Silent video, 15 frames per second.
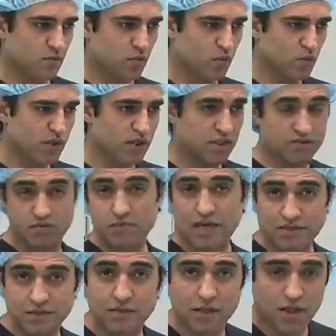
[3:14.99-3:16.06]
We give them
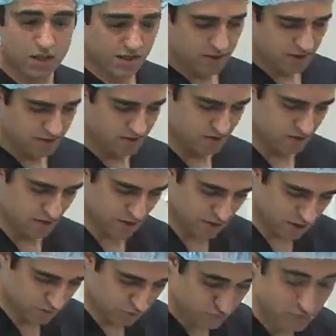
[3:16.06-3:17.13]
antibiotics
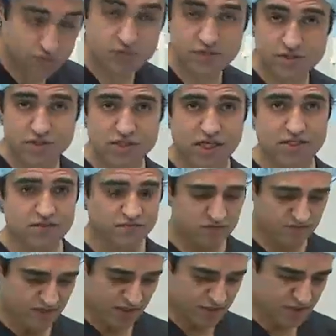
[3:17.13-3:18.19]
to decrease the chance of
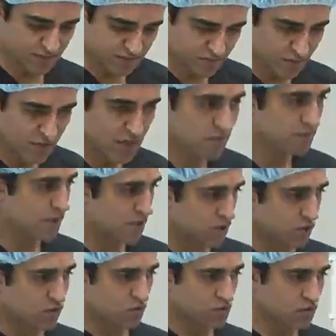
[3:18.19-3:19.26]
infection.
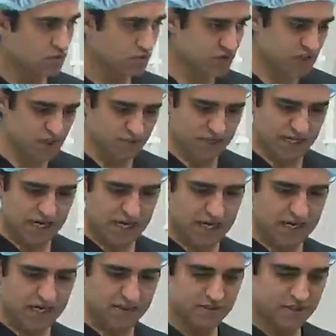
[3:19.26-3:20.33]
Patient goes to sleep
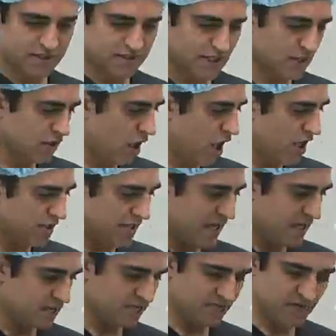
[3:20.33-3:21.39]
and they lie
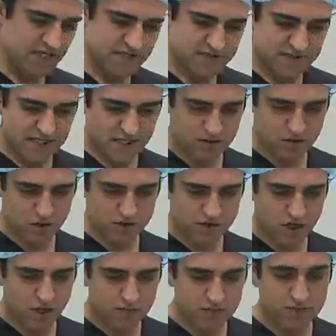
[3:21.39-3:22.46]
down face down on the
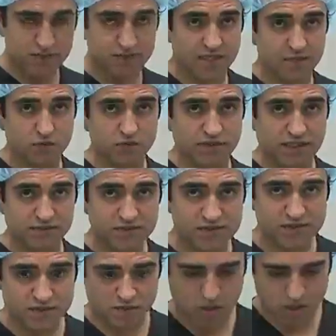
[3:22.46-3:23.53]
operating table. Now, this
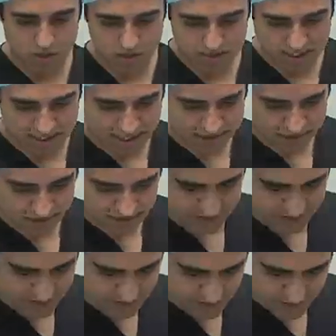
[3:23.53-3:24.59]
is a model that, as you can
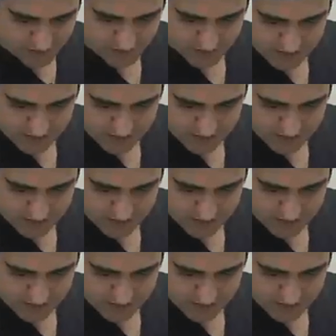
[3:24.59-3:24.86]
see,